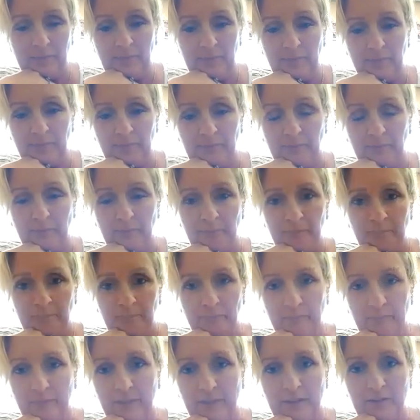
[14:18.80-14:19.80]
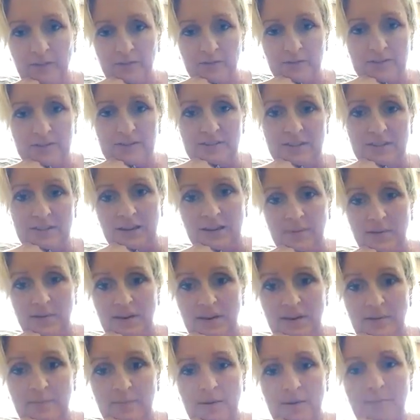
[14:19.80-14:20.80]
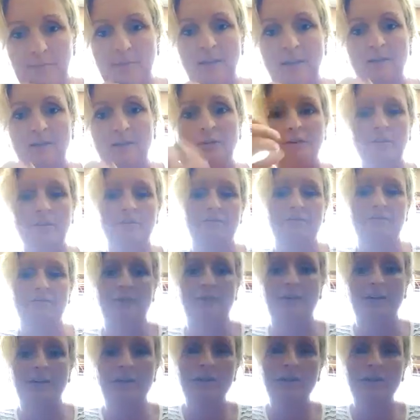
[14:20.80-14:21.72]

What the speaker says: I don't see anybody, but I'm not looking very